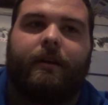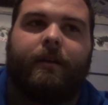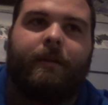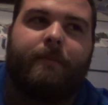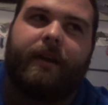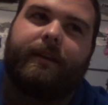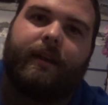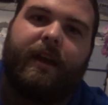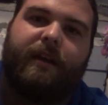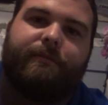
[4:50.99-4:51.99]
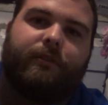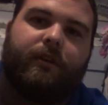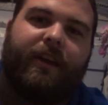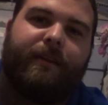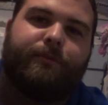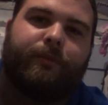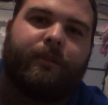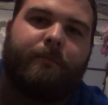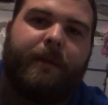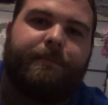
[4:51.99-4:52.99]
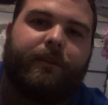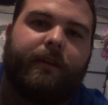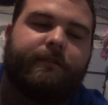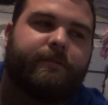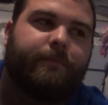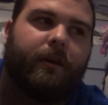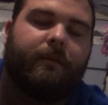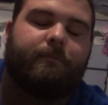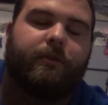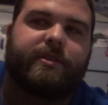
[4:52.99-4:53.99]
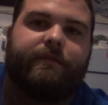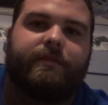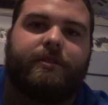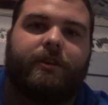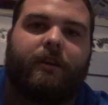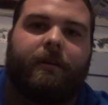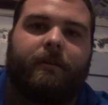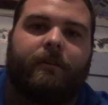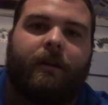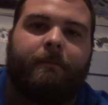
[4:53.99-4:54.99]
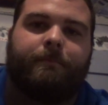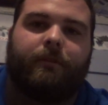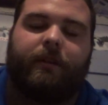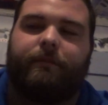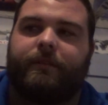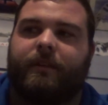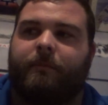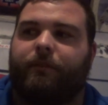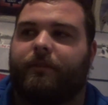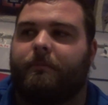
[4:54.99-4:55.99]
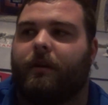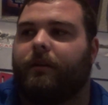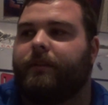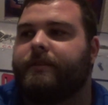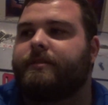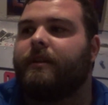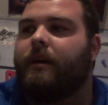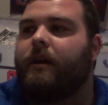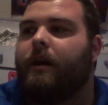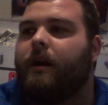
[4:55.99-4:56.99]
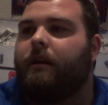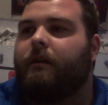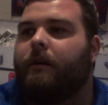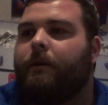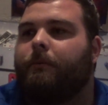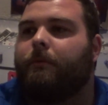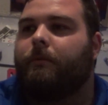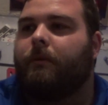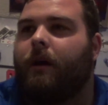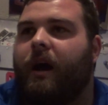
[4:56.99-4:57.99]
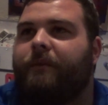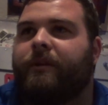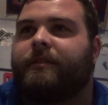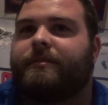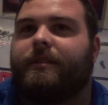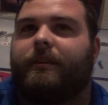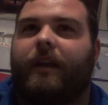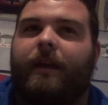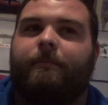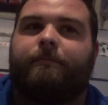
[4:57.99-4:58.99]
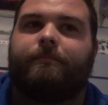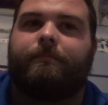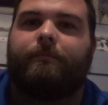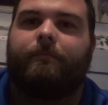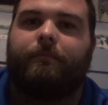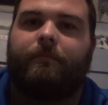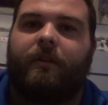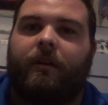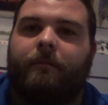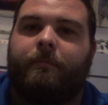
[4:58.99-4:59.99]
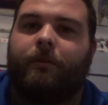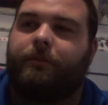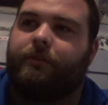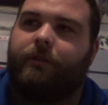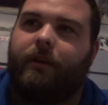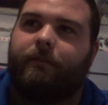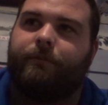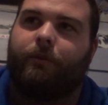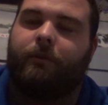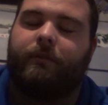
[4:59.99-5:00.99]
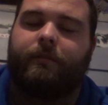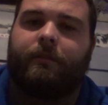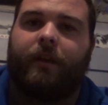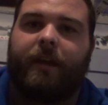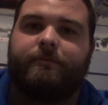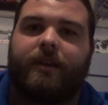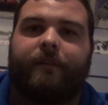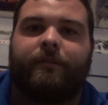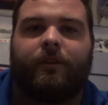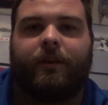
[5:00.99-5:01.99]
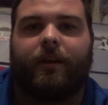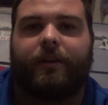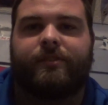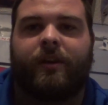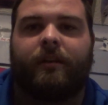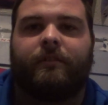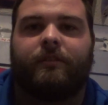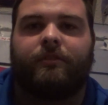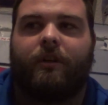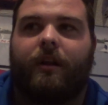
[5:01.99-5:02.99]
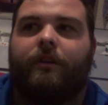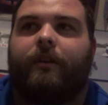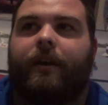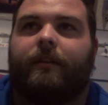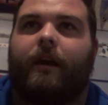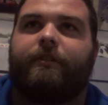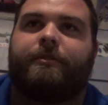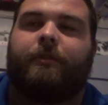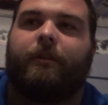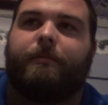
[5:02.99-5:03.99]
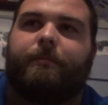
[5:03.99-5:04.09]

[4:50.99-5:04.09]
He might get a handful of games with the Maple Leafs, but most of his year, I believe he's going to be with the Marlies. I went to see a game about 3 or 4 games after he got traded to Toronto, and I was really